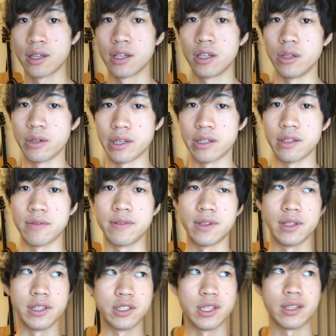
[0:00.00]
You can
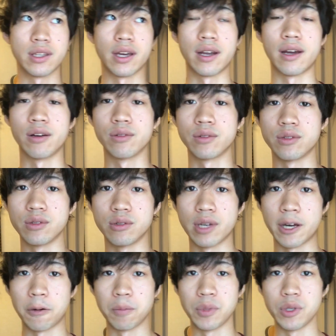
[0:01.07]
definitely check that out to
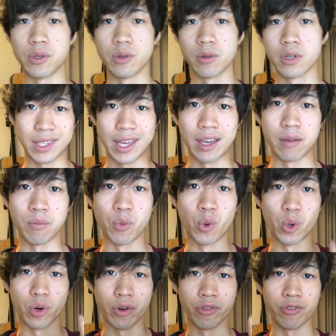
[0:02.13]
help you get
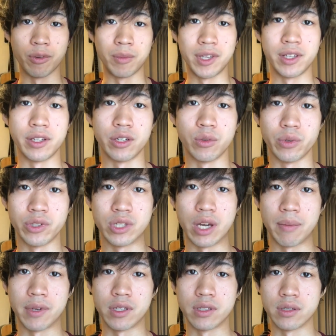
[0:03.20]
more familiar with
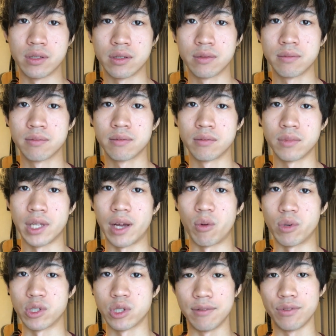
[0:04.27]
Japanese language.